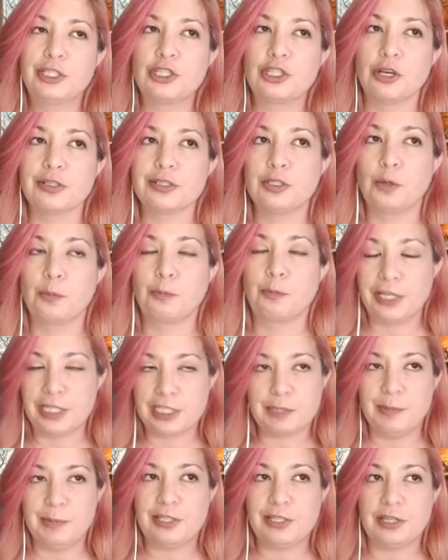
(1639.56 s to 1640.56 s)
Which also
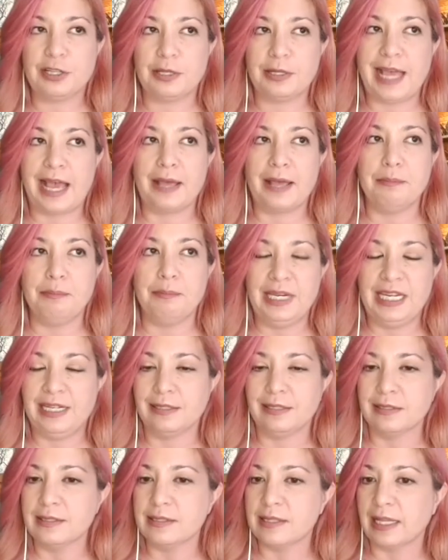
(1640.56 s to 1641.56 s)
brings me to that
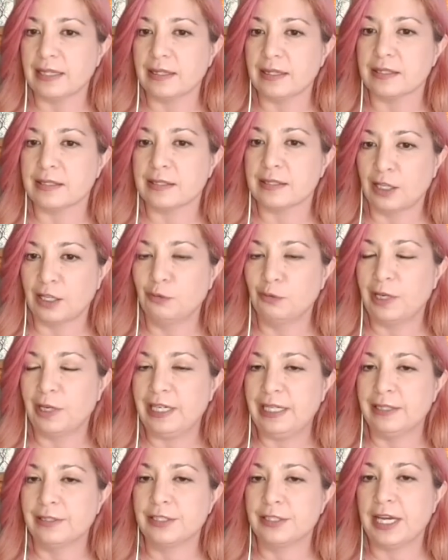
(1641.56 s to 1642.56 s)
means that the sun
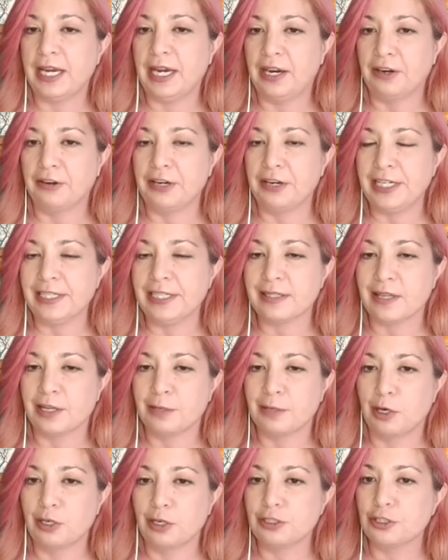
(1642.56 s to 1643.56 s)
went into Aries
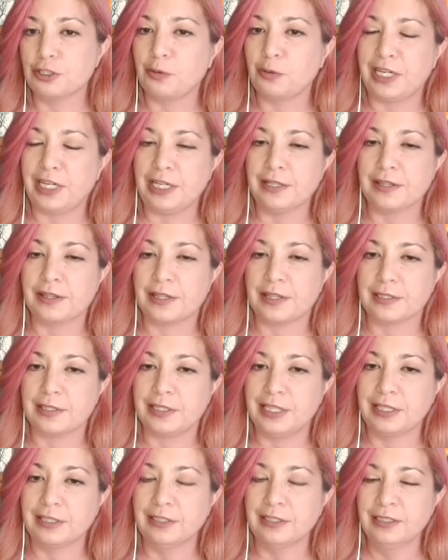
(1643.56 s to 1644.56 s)
on March 20th
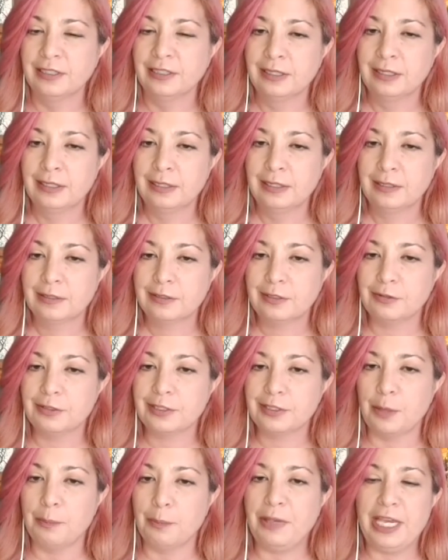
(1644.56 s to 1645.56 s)
this year. So
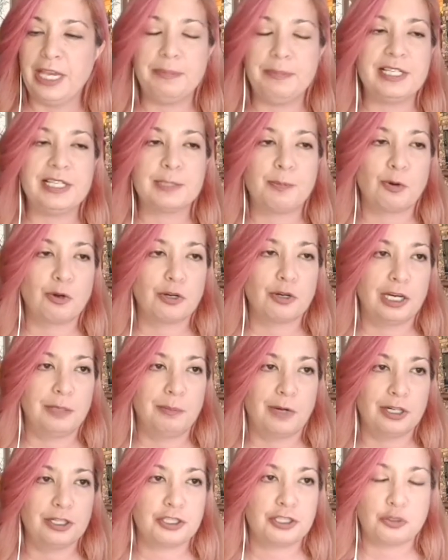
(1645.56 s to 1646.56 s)
some babies born
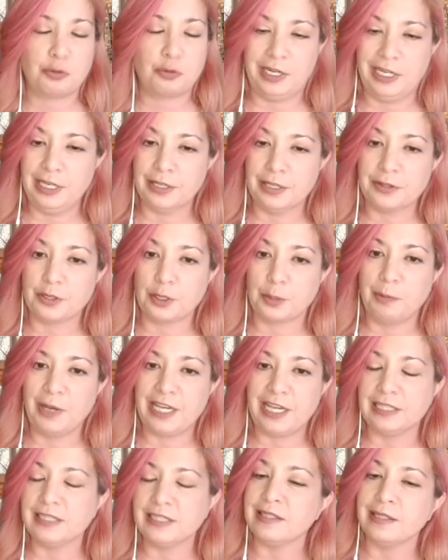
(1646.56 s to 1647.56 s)
on March 20th are
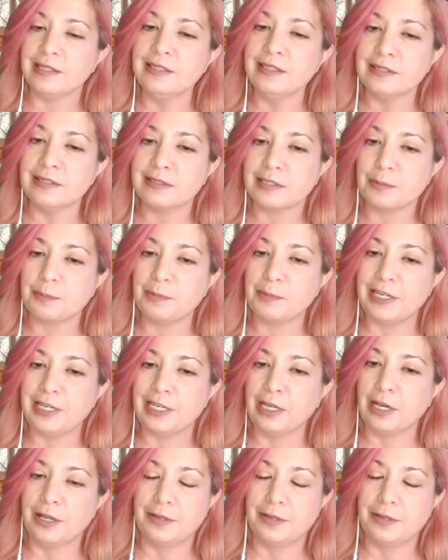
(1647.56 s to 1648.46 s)
Pisces, depending